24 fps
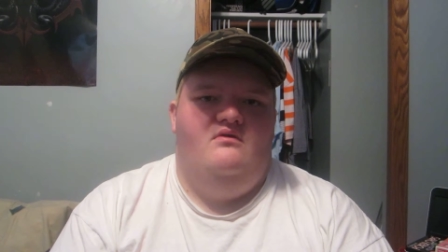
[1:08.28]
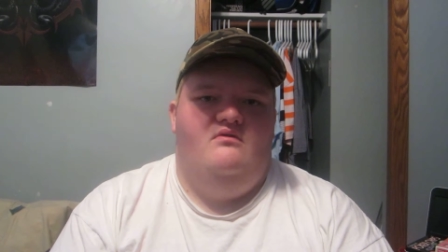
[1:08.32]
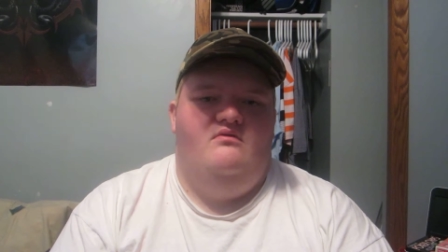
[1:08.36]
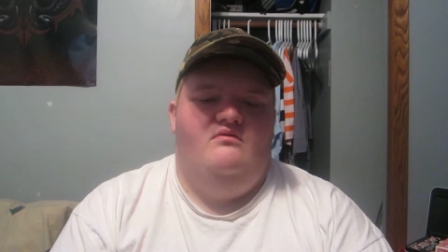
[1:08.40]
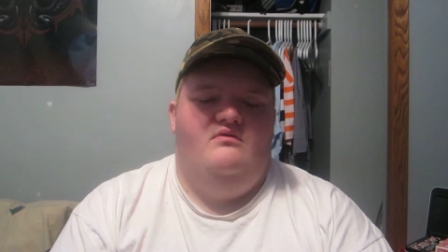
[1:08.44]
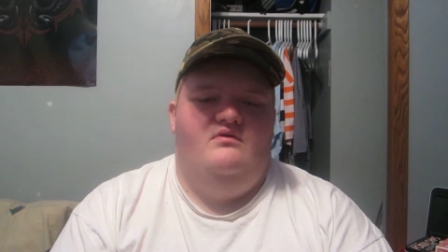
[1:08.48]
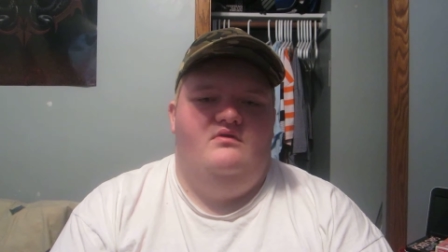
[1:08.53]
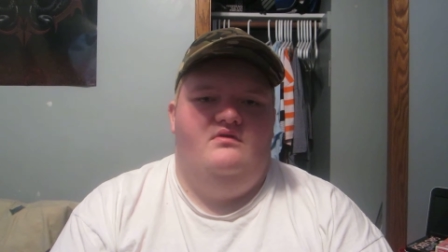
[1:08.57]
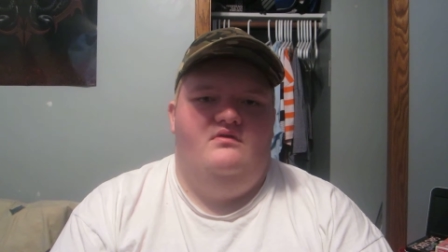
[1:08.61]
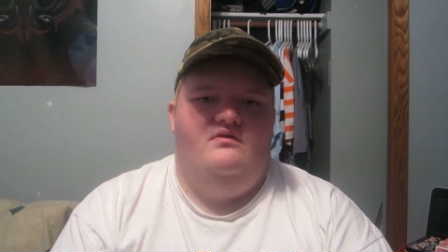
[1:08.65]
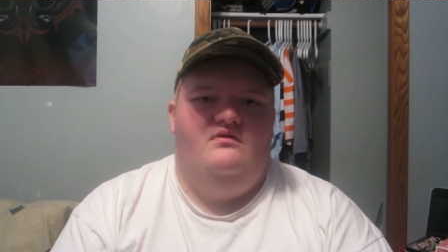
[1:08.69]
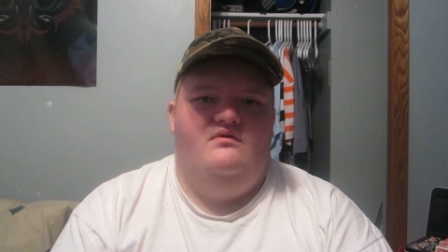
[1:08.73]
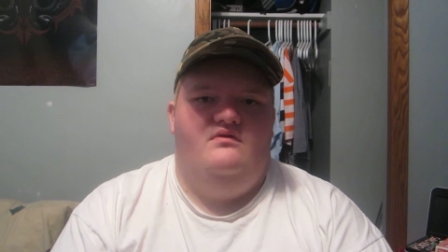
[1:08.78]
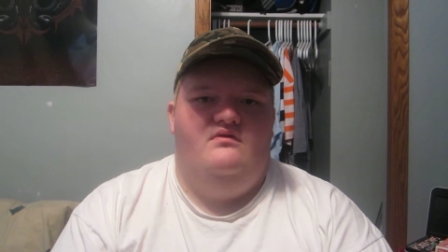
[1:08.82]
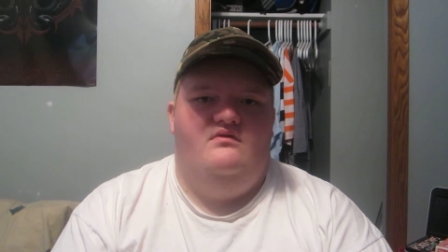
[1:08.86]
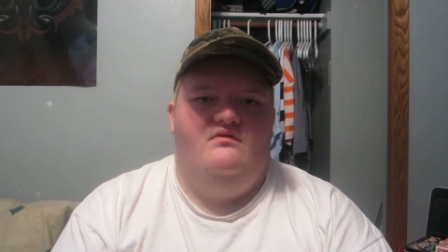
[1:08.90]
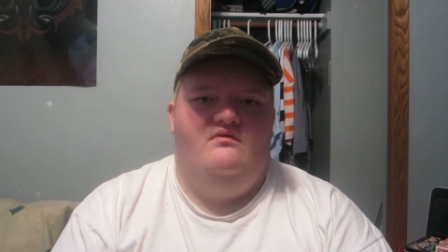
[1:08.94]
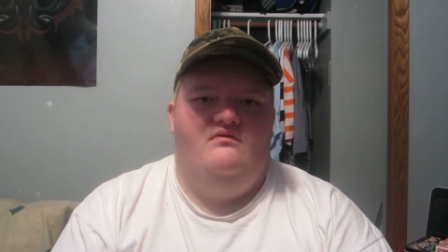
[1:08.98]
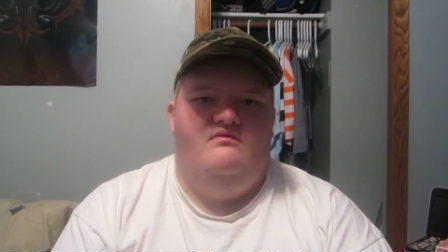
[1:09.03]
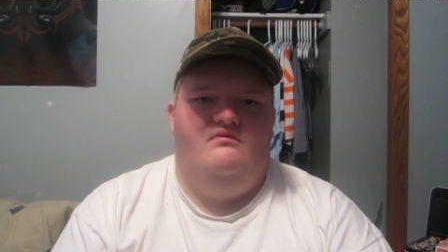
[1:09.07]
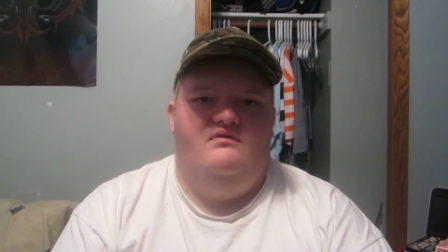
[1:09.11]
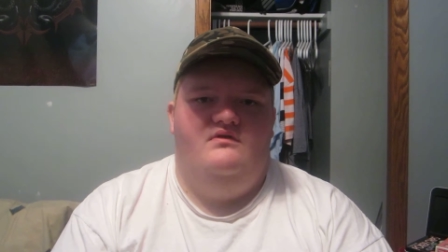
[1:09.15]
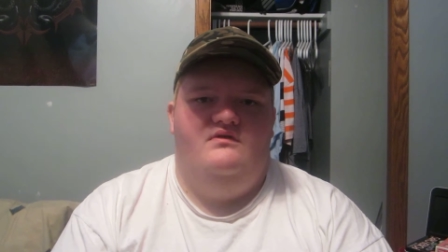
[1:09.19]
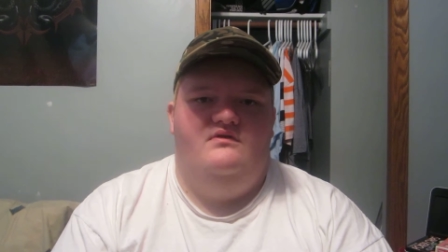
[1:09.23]
with
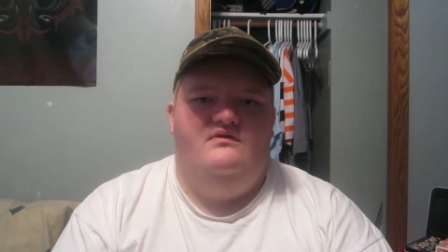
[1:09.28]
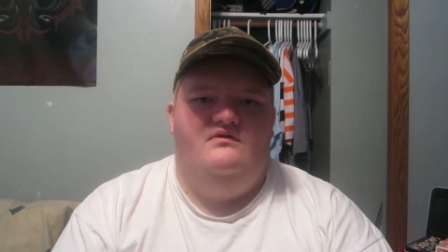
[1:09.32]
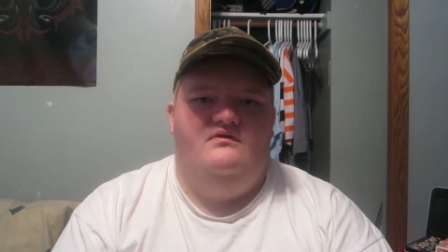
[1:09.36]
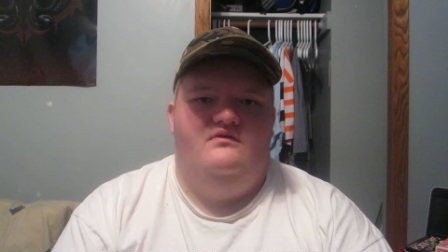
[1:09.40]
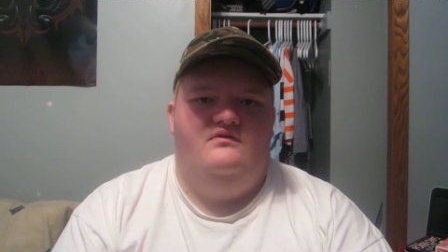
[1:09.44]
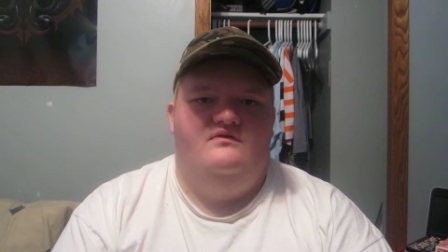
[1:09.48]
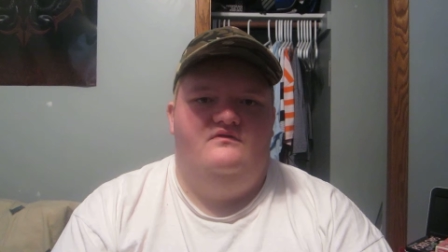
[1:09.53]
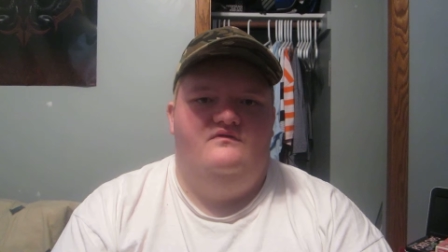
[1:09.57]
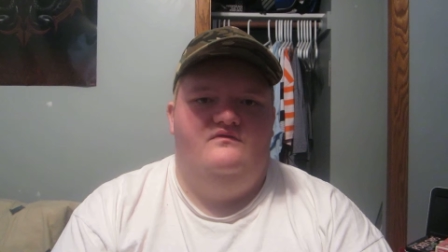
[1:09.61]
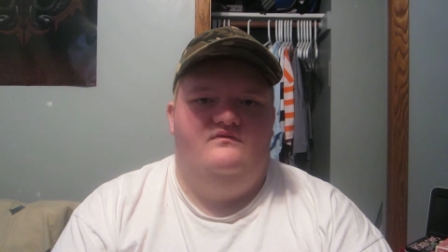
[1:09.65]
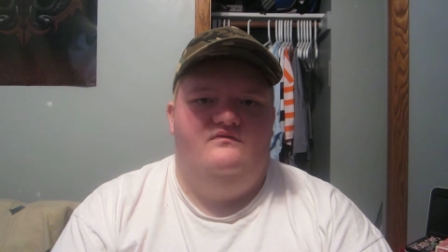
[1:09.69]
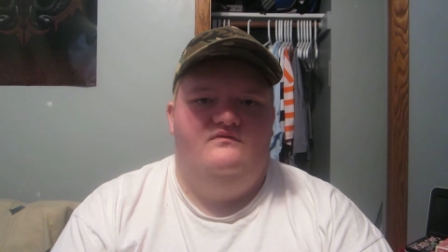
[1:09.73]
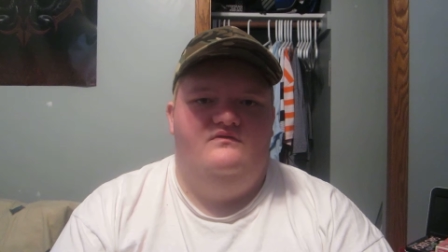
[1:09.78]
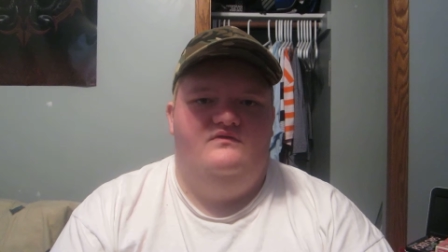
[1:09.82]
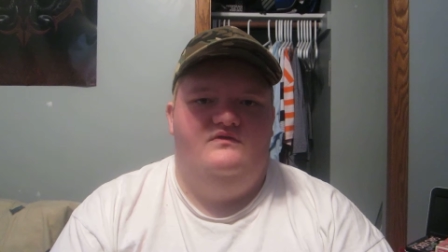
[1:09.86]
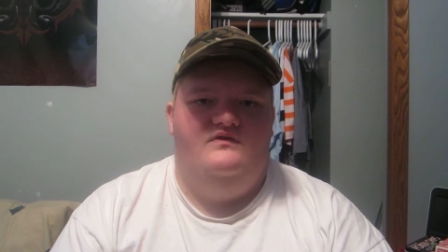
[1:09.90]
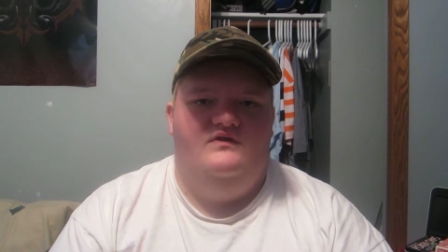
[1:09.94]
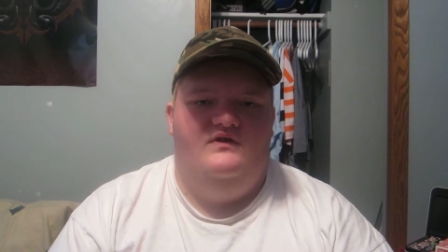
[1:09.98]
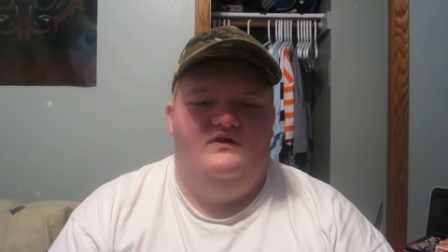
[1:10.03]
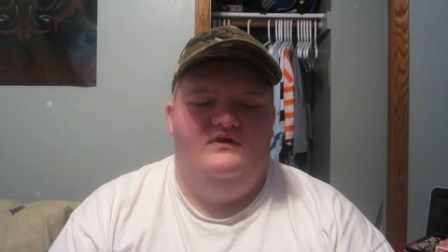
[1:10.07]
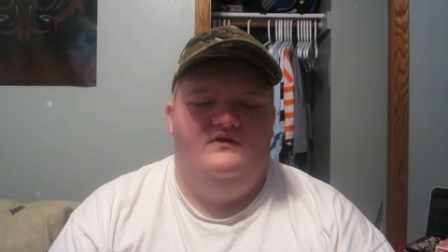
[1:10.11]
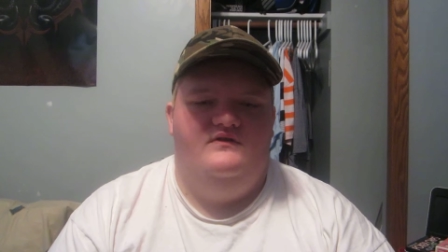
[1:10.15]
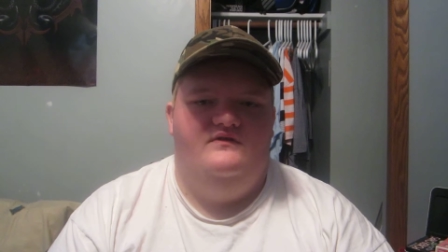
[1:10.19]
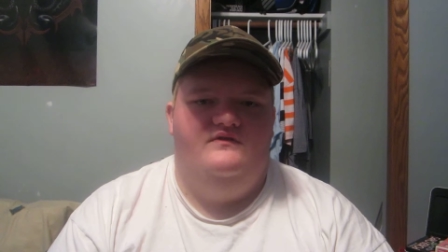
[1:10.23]
with your
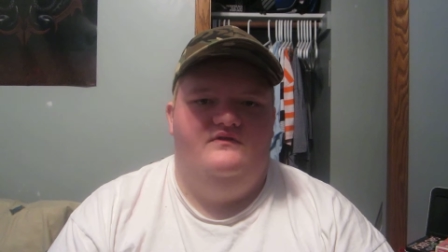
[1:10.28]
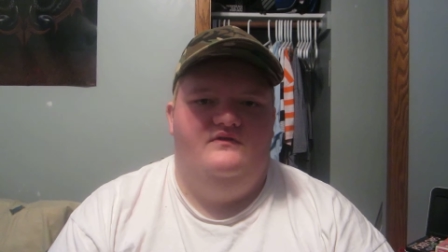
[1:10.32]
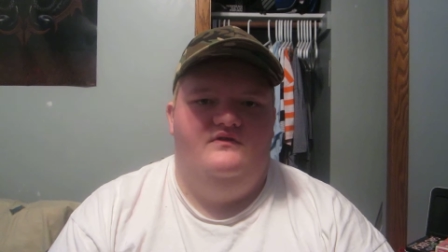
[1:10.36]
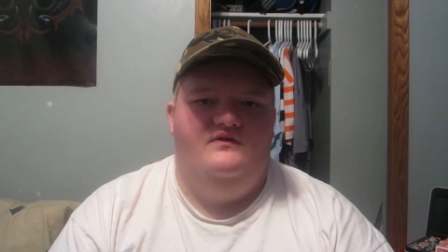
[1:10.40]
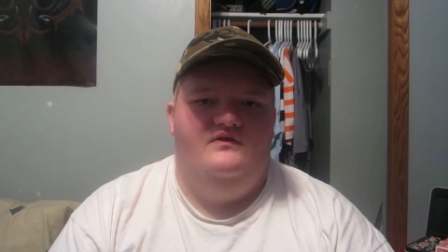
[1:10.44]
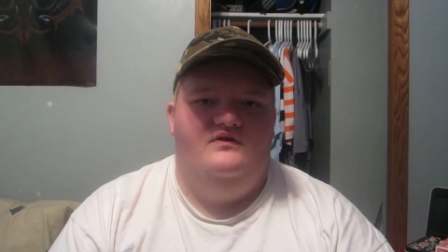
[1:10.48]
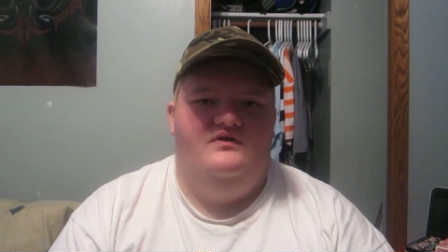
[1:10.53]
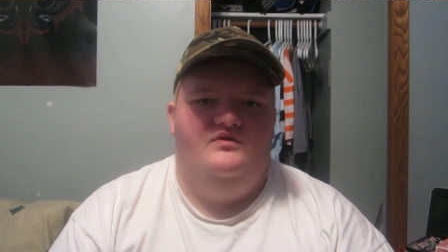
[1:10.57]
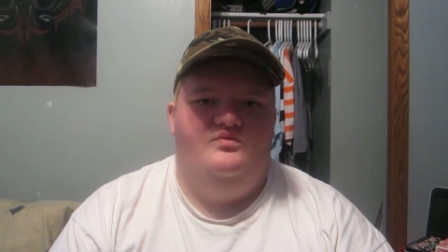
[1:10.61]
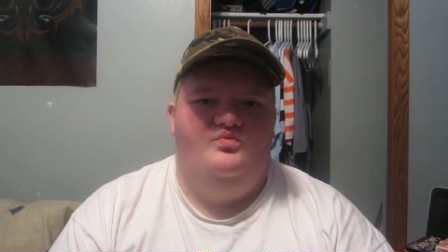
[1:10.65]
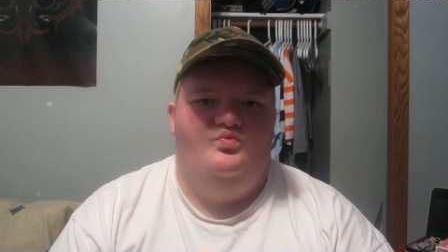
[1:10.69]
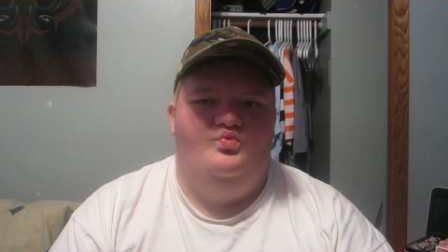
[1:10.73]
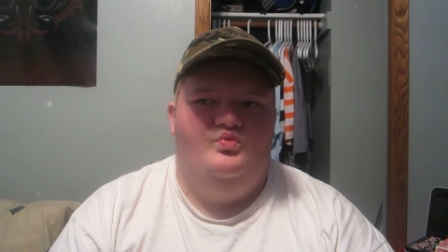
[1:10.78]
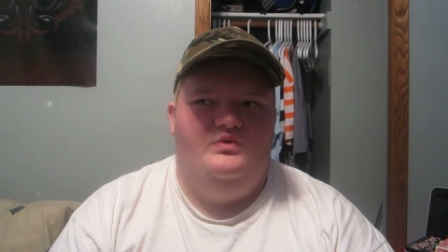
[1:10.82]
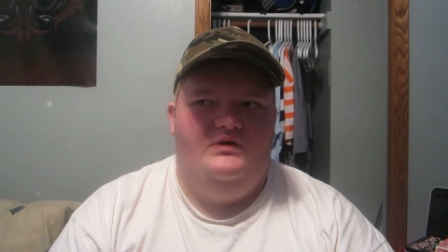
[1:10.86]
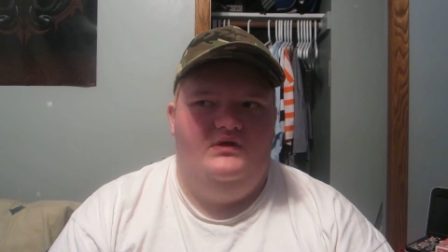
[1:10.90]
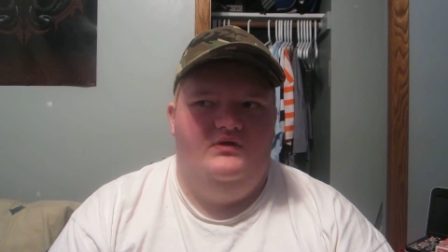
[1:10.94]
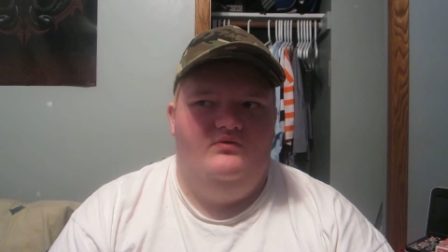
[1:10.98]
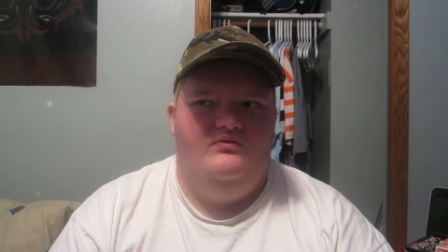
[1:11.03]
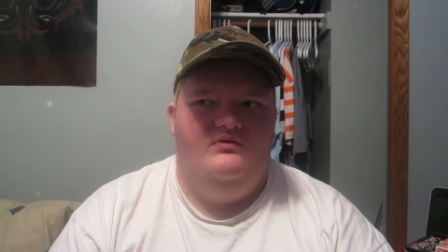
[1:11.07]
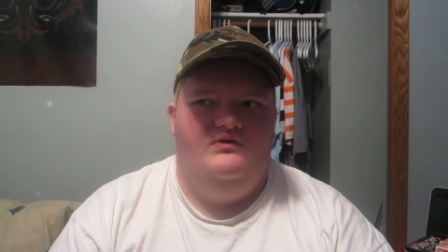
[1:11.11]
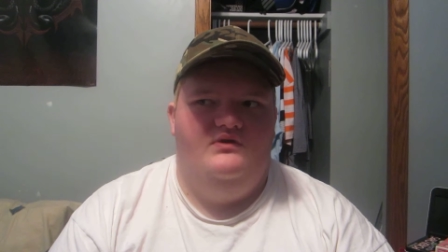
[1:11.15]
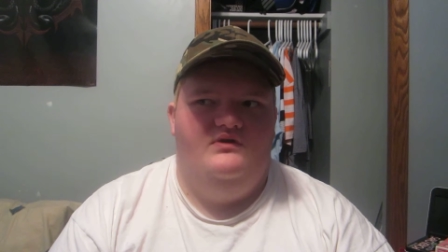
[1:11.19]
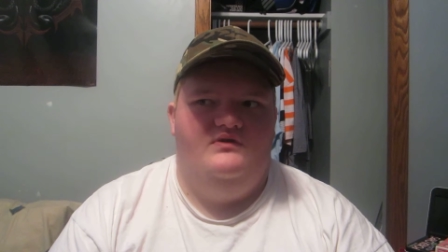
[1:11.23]
chainsaw and
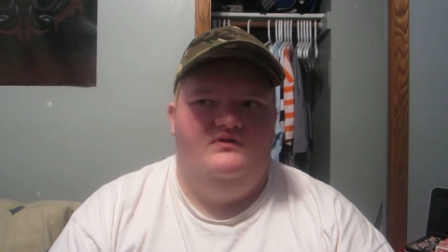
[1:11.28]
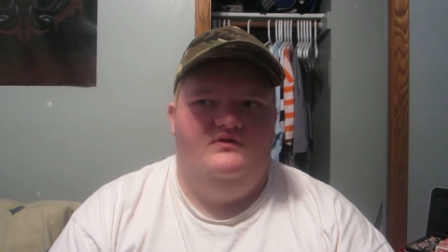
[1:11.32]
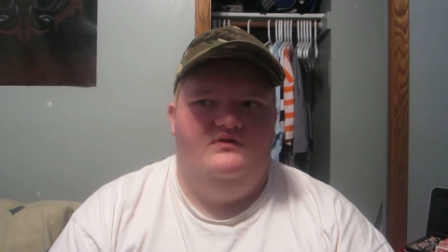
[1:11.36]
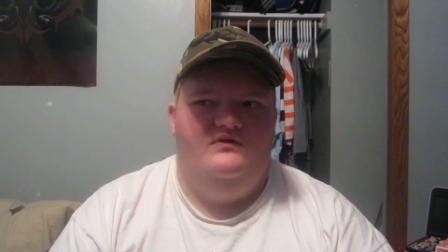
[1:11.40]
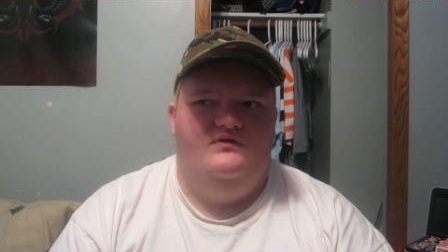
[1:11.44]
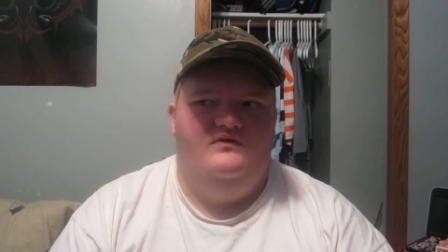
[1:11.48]
weed whacker,